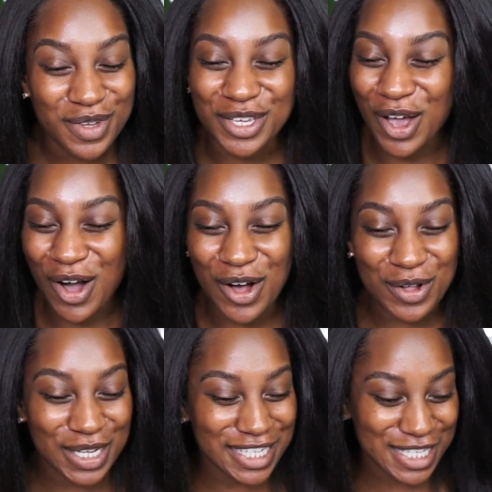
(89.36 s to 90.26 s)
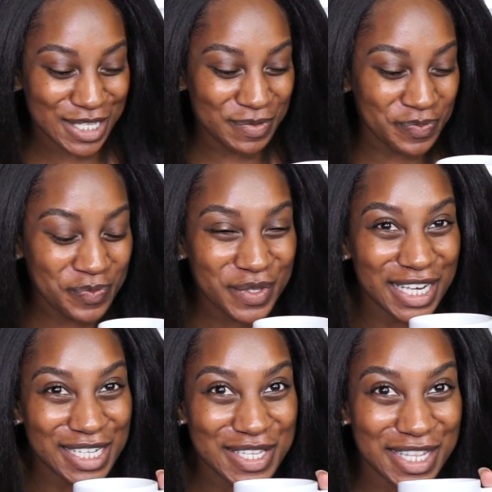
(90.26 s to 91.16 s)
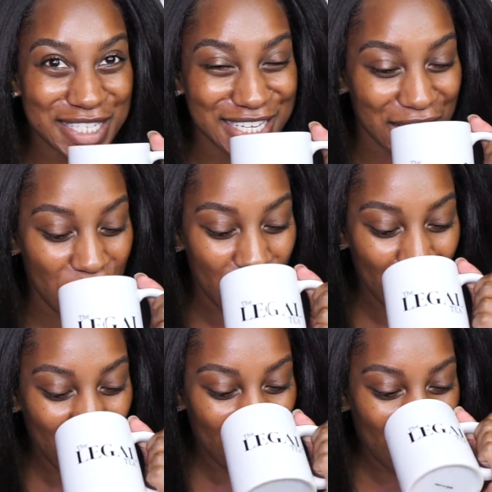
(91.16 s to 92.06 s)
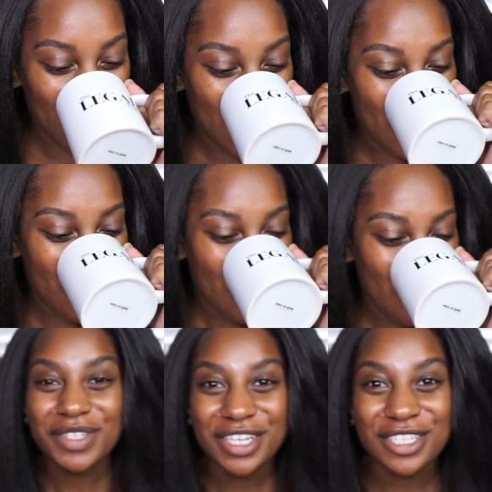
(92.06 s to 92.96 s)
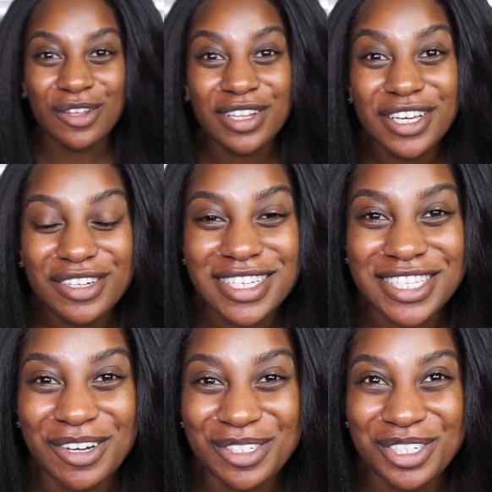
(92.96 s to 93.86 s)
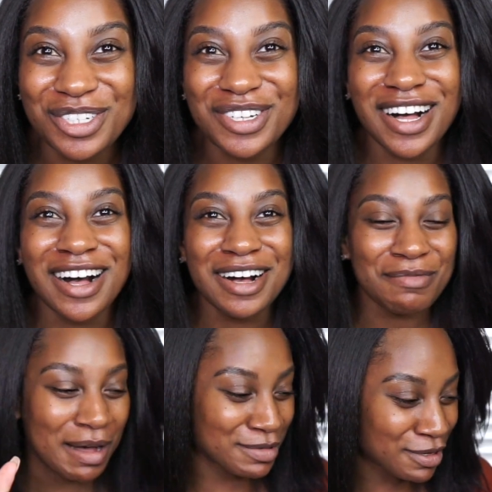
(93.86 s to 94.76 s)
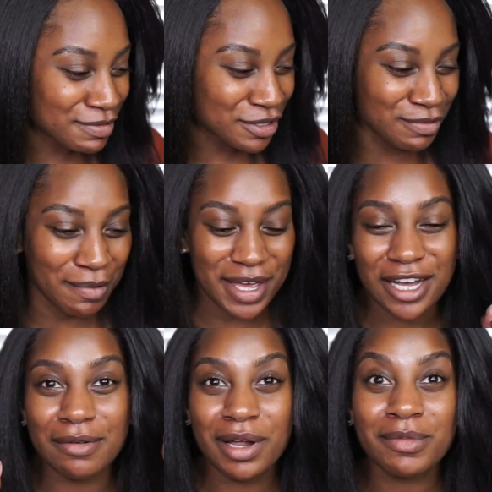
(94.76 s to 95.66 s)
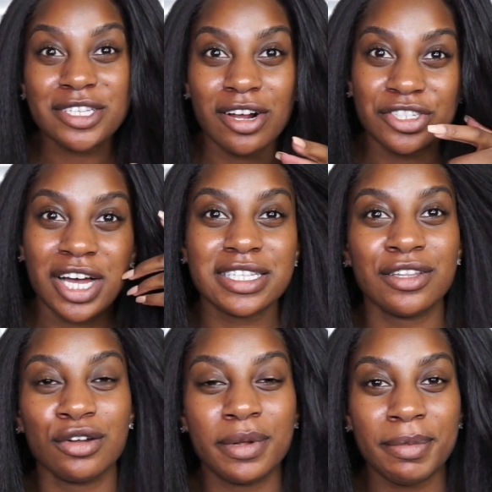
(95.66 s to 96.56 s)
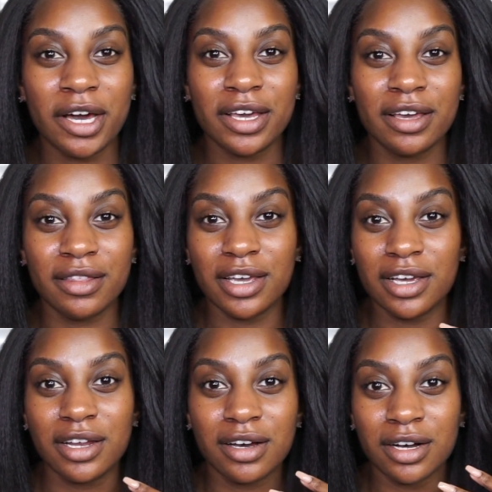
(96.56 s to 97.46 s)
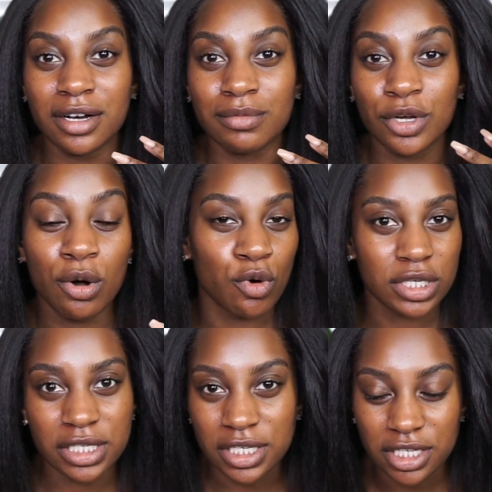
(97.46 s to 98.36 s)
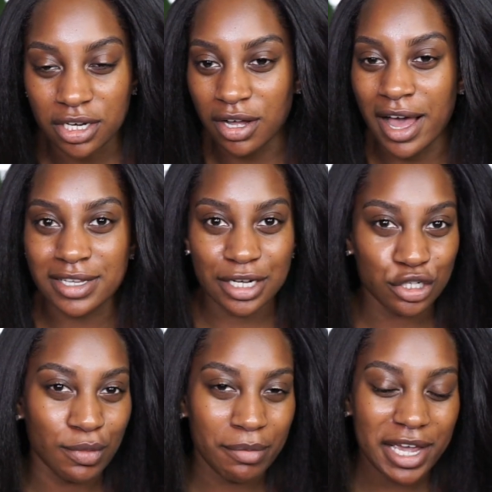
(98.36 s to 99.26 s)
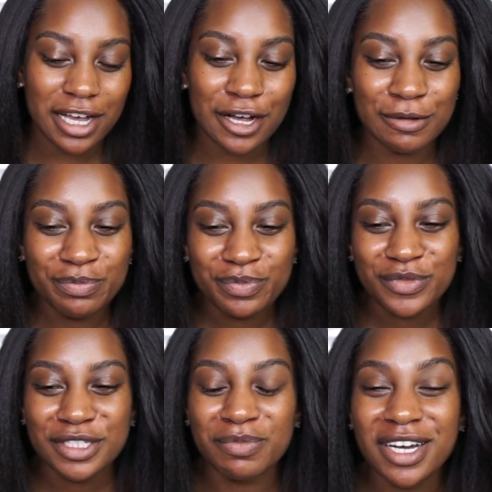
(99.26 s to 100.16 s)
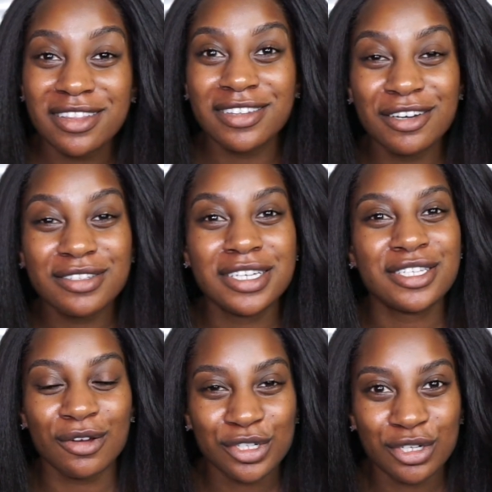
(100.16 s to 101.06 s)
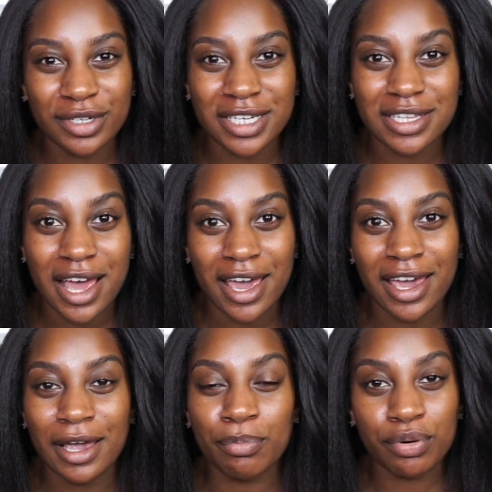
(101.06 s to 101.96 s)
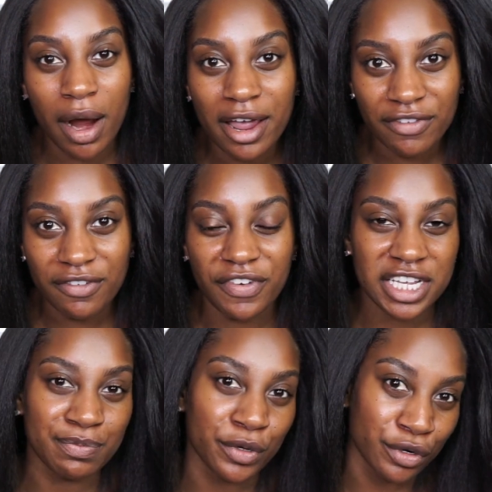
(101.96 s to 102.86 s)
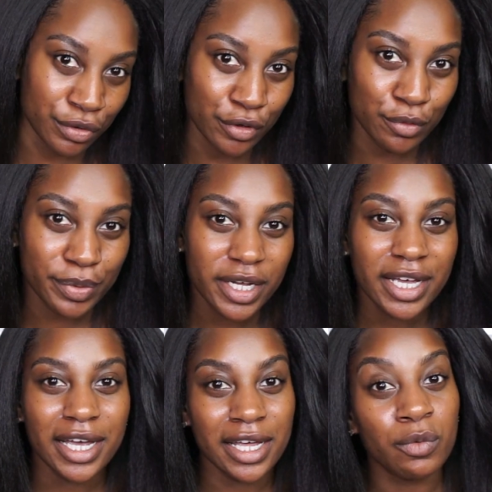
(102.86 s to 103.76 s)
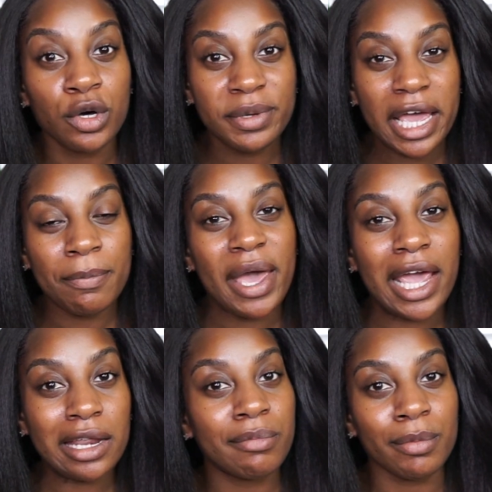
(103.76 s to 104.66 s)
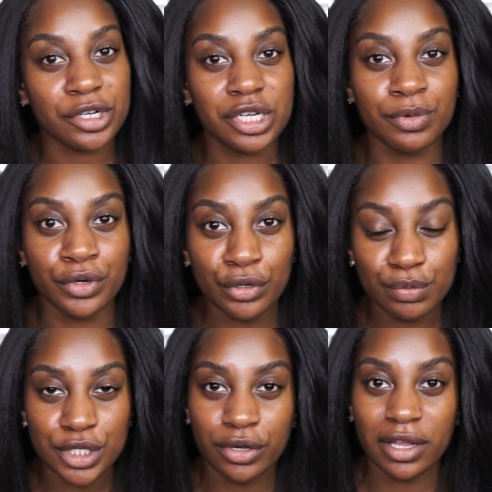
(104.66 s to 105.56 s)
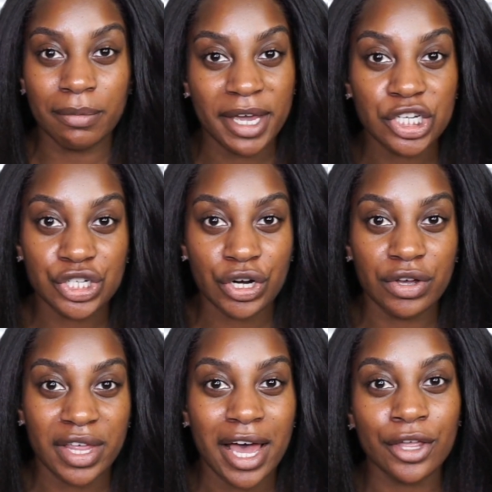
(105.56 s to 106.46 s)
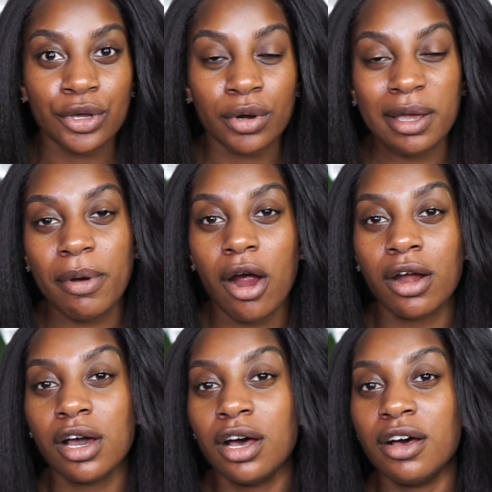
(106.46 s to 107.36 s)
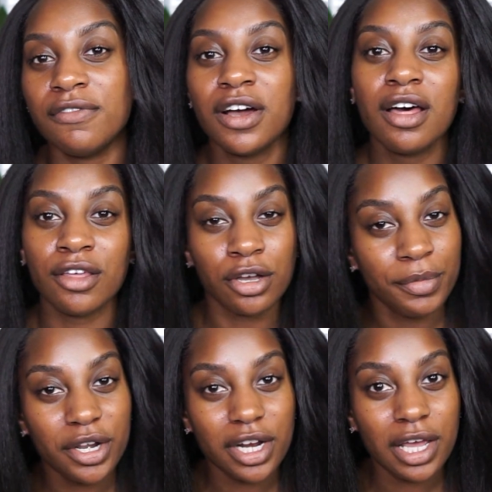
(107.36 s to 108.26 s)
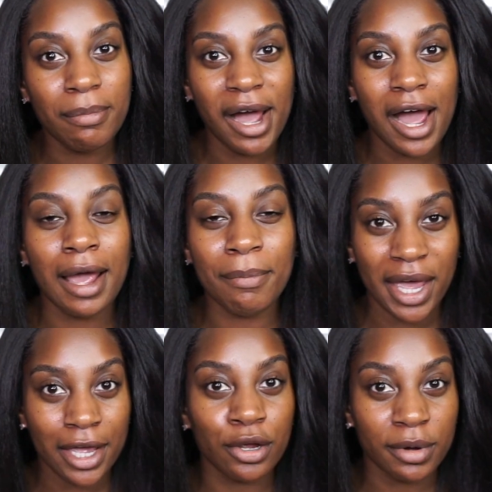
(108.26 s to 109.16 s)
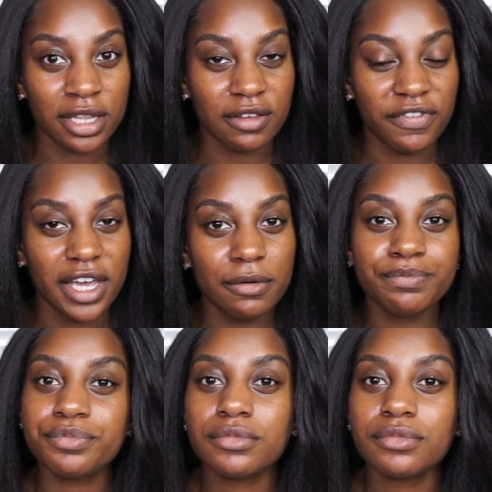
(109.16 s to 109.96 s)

Y'all, let's get into the tea. So the Legal Tea Social, I'm supposed to be doing my makeup, but I'm gonna talk to you guys a little bit about it and then go more into detail as I do my makeup. But the Legal Tea Social is a private Facebook group. It will be a paid membership group, so you have to make sure that you're a part of the community by paying your monthly fee.